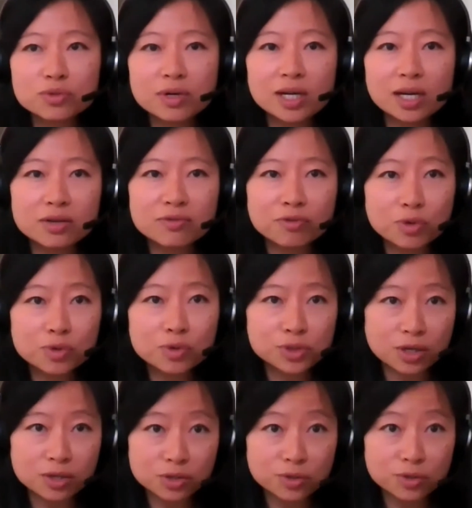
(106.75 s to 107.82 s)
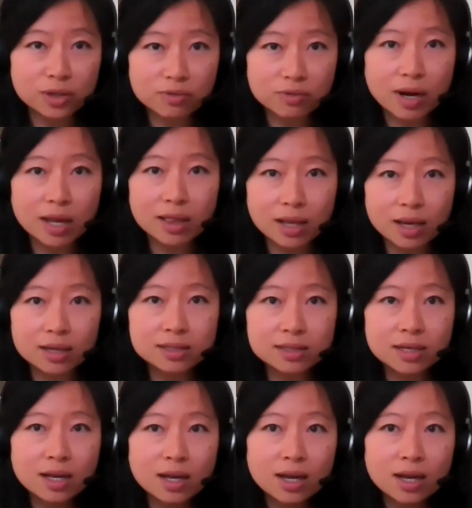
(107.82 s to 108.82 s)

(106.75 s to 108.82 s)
really focused on doing the right things.